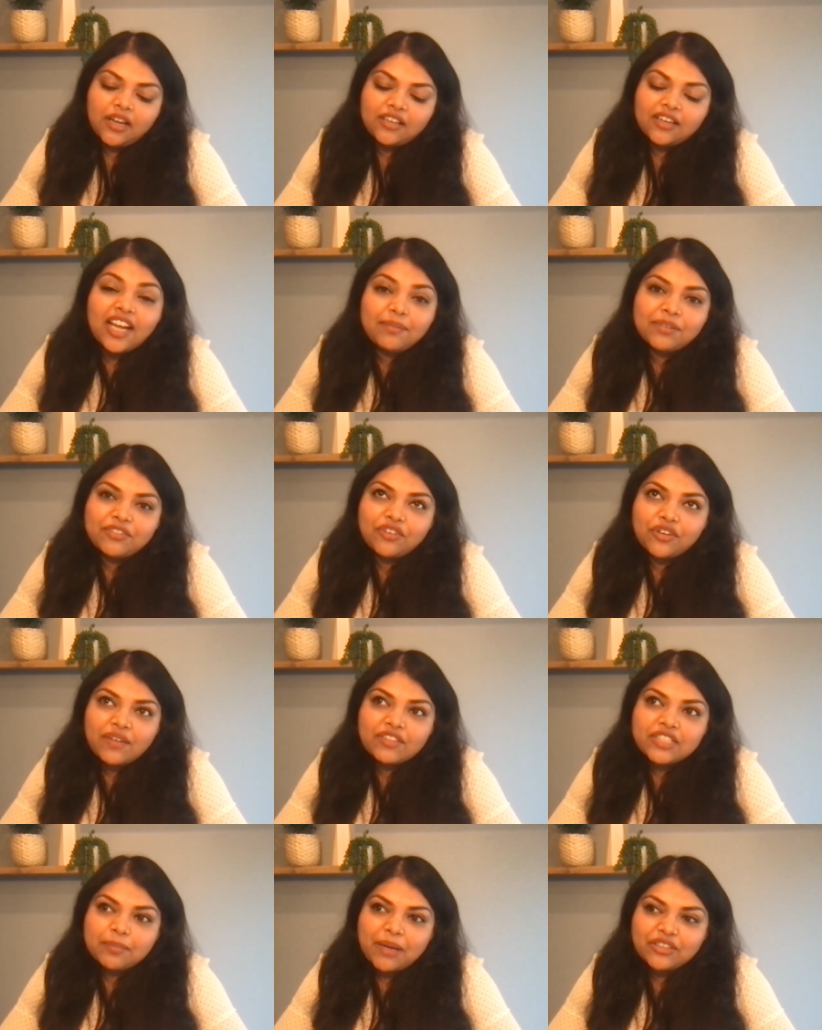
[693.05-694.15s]
Right before I
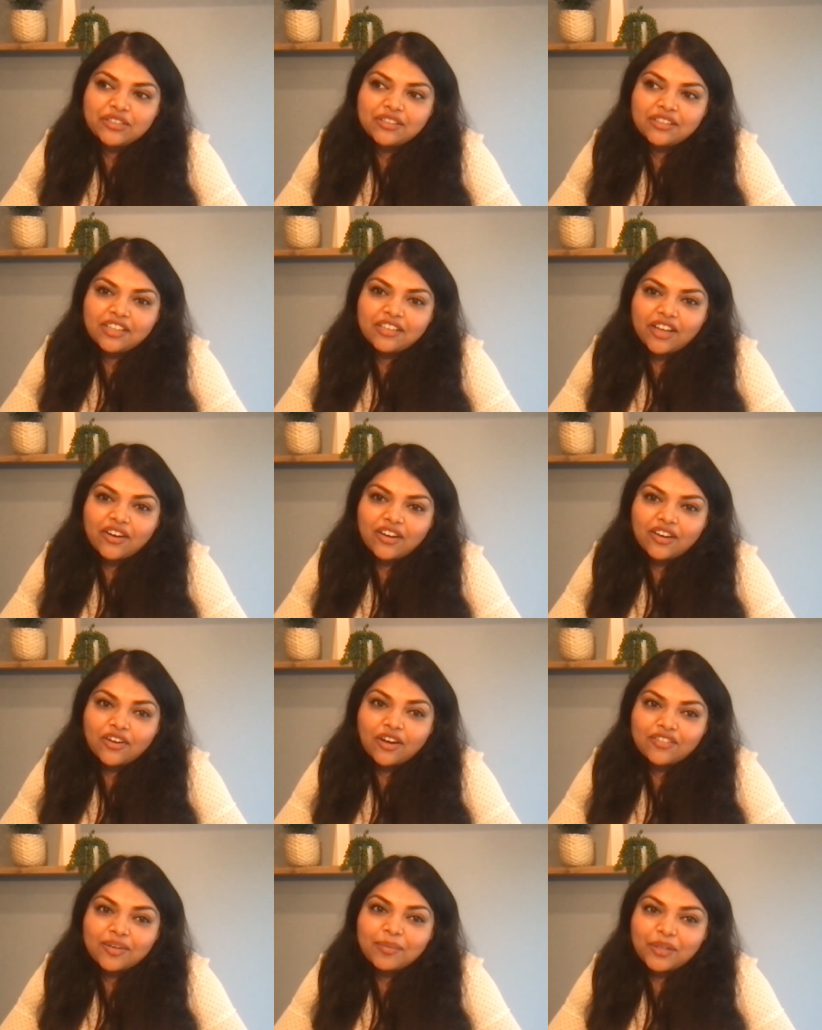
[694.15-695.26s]
was about to leave, I got a
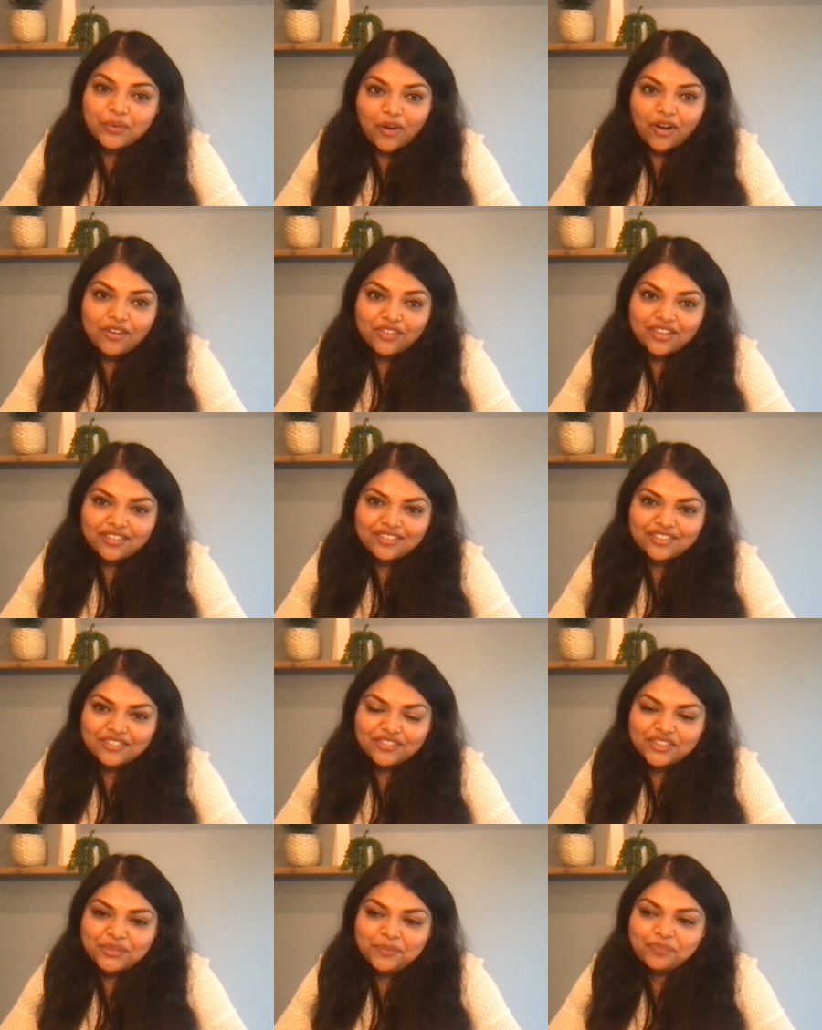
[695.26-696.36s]
call from UConn for an
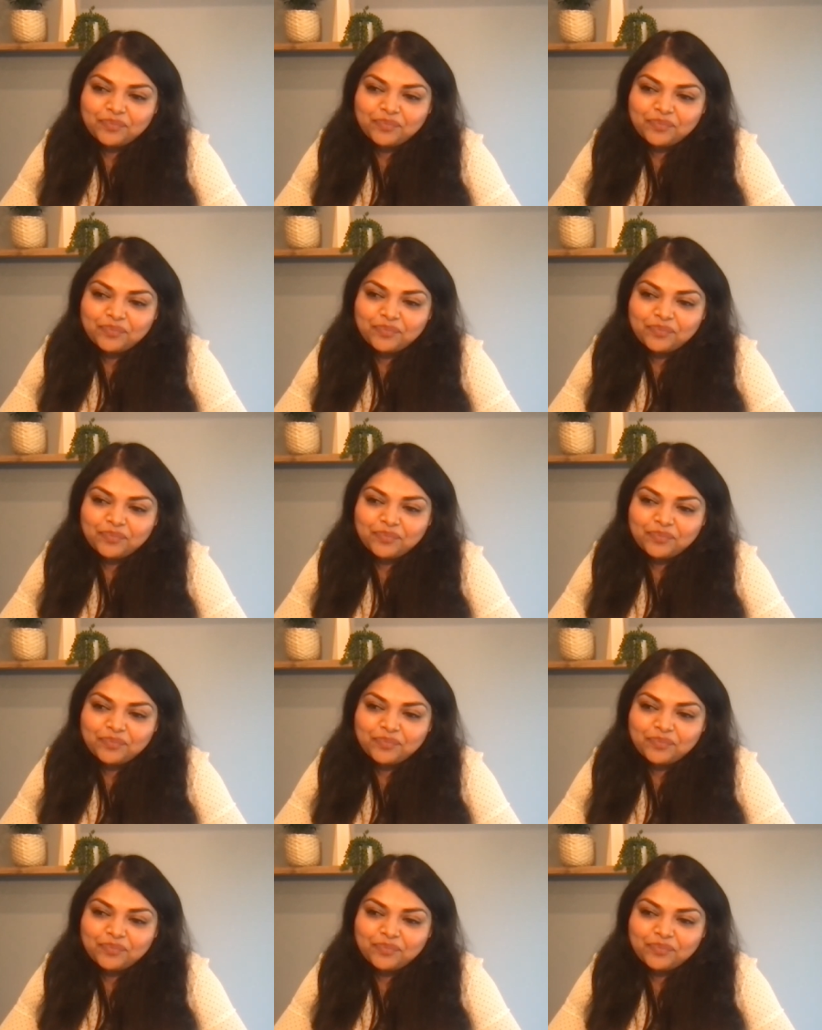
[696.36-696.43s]
interview.